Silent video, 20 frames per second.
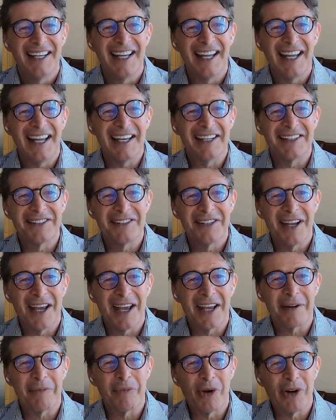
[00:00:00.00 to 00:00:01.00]
And
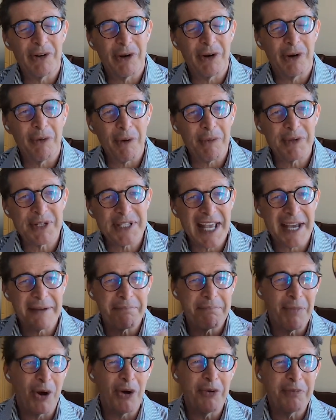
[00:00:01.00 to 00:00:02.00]
I'm wondering, what was
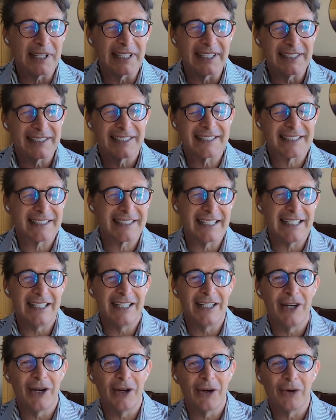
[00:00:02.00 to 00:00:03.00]
that moment as a
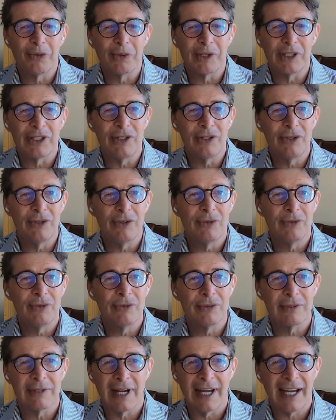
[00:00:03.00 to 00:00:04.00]
CEO when
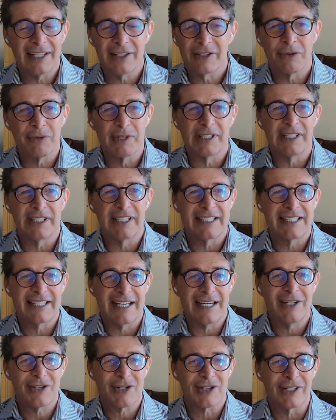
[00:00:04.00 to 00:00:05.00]
you had the
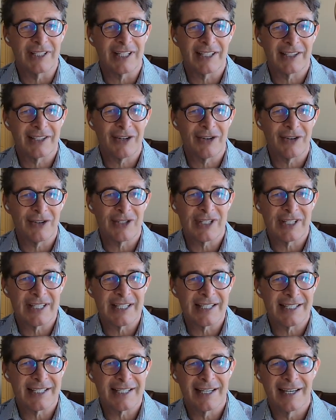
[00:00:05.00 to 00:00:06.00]
realization that there is
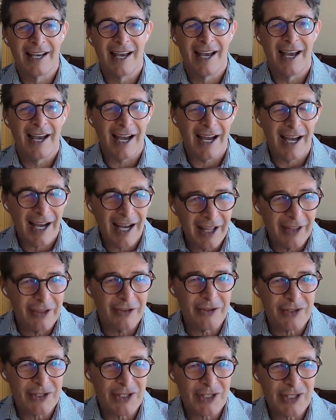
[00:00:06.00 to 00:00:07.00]
this
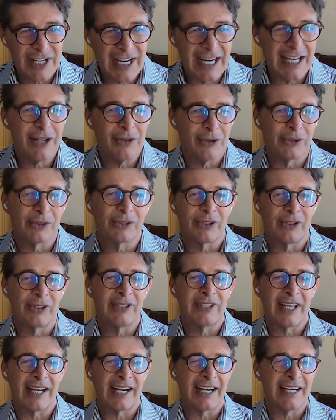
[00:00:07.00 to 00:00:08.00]
other
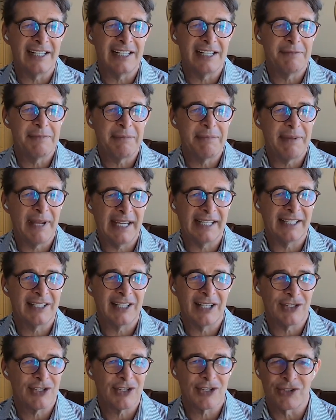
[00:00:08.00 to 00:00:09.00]
stakeholder that I need to be paying
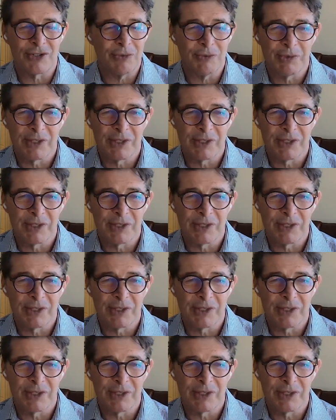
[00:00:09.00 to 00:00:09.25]
attention to?